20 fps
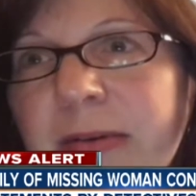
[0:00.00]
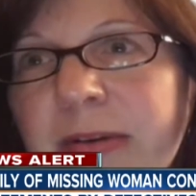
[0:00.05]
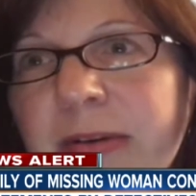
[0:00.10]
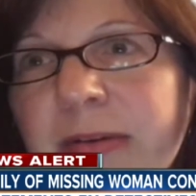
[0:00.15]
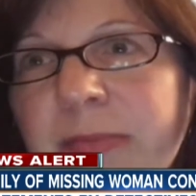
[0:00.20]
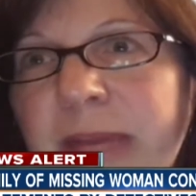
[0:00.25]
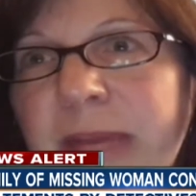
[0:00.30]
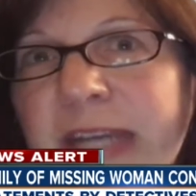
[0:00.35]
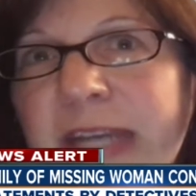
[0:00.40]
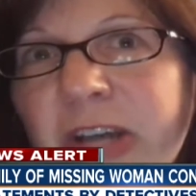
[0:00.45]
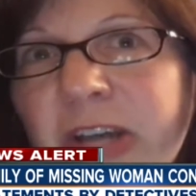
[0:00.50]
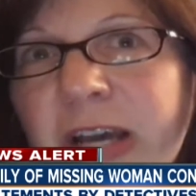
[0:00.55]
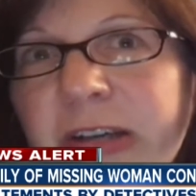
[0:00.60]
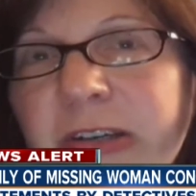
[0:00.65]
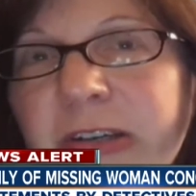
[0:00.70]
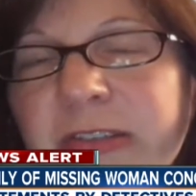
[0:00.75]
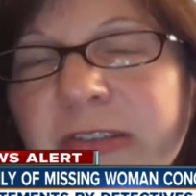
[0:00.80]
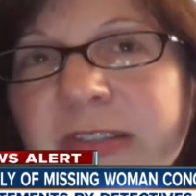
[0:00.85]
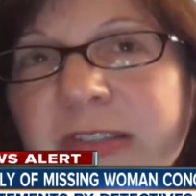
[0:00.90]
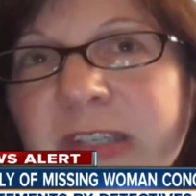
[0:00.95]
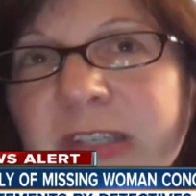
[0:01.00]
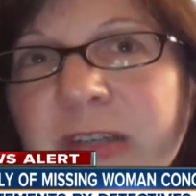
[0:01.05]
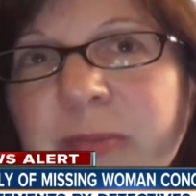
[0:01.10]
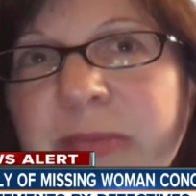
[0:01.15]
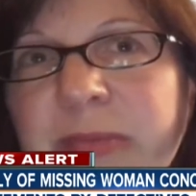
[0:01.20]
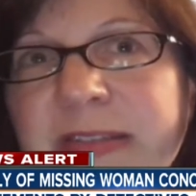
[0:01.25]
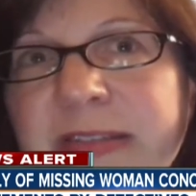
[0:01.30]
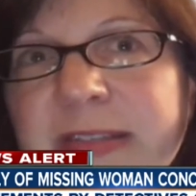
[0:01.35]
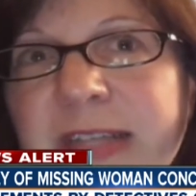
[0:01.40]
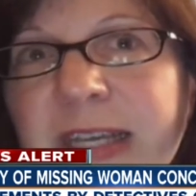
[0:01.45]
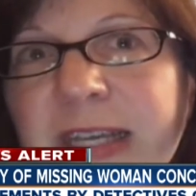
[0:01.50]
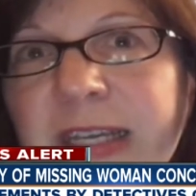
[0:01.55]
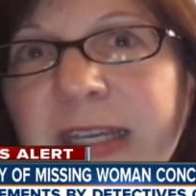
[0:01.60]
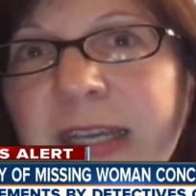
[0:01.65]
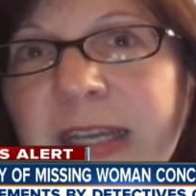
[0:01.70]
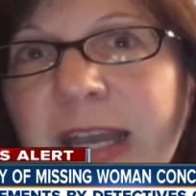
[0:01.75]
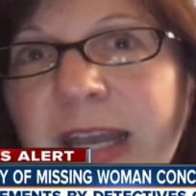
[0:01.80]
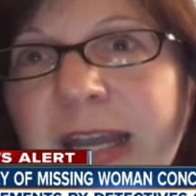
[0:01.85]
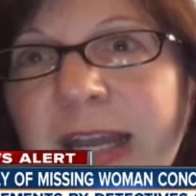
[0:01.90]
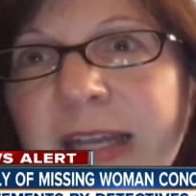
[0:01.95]
my daughter is still
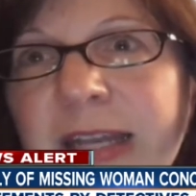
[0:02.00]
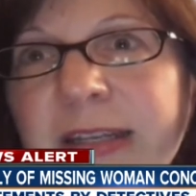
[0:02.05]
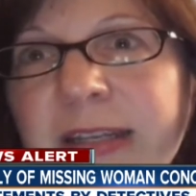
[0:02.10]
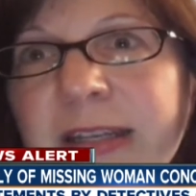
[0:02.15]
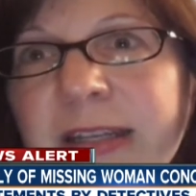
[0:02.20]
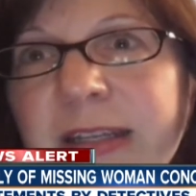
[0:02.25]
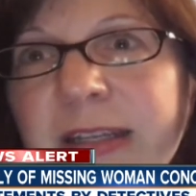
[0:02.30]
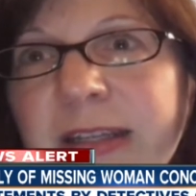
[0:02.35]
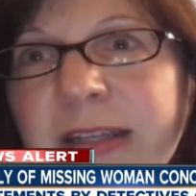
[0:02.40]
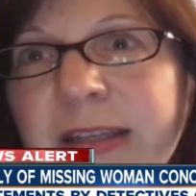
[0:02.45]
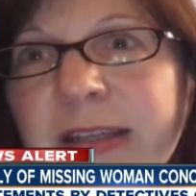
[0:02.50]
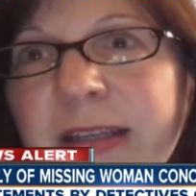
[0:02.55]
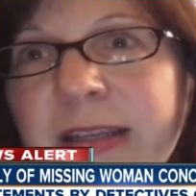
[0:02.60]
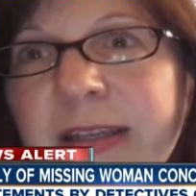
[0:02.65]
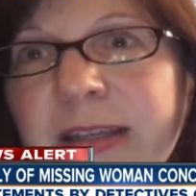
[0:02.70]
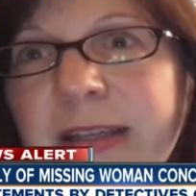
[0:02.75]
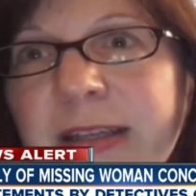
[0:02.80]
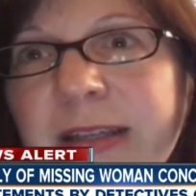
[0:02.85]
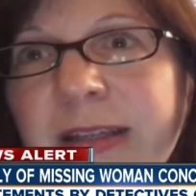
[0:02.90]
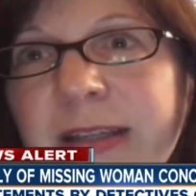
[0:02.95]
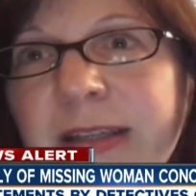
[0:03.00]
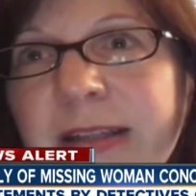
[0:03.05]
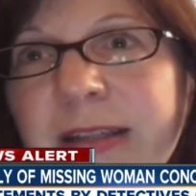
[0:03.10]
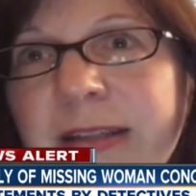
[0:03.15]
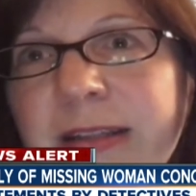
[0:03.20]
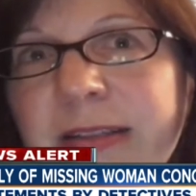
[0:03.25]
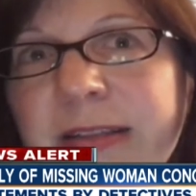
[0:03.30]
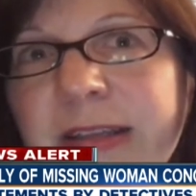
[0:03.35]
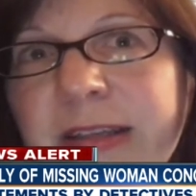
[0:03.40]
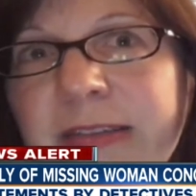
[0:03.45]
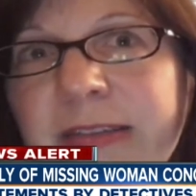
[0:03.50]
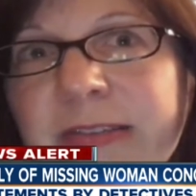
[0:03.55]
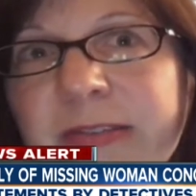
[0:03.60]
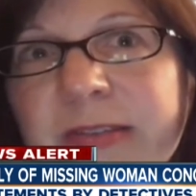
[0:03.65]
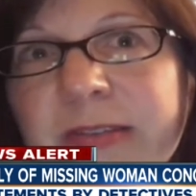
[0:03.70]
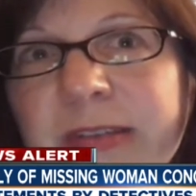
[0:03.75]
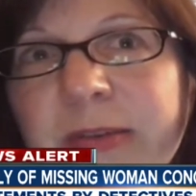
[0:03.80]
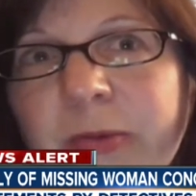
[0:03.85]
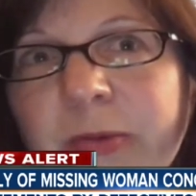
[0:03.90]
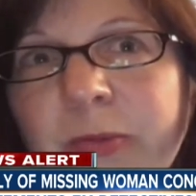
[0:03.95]
missing, and
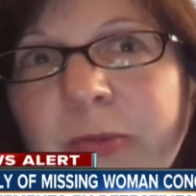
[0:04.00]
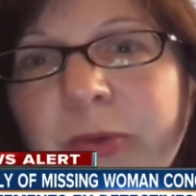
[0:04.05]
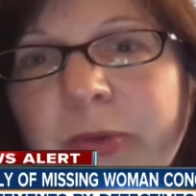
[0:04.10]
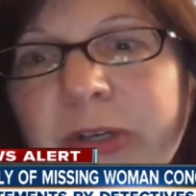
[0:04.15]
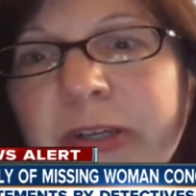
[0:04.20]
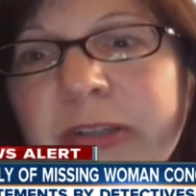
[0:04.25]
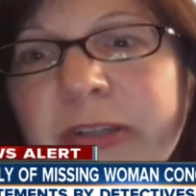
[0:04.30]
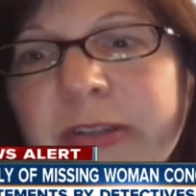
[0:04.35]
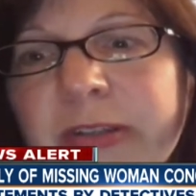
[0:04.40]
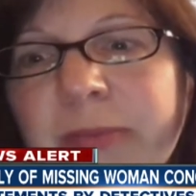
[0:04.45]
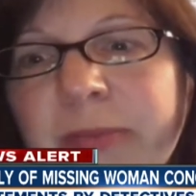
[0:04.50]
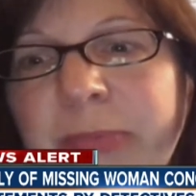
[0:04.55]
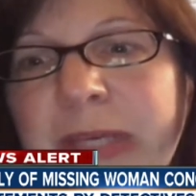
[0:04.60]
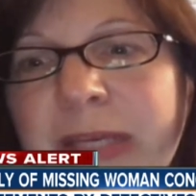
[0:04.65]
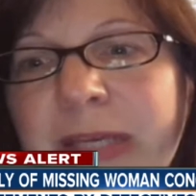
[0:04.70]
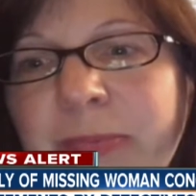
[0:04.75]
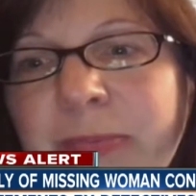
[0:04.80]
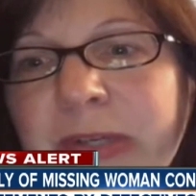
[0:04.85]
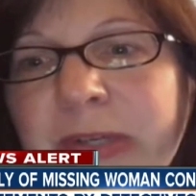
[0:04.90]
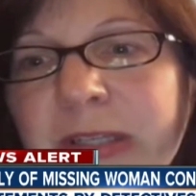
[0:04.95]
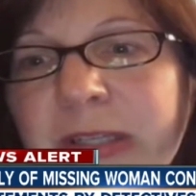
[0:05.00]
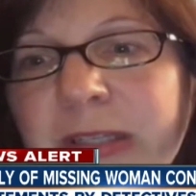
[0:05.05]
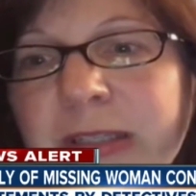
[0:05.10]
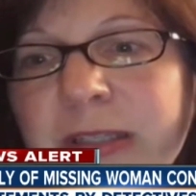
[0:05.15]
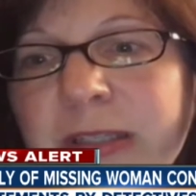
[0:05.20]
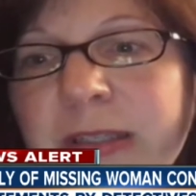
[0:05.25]
these were the people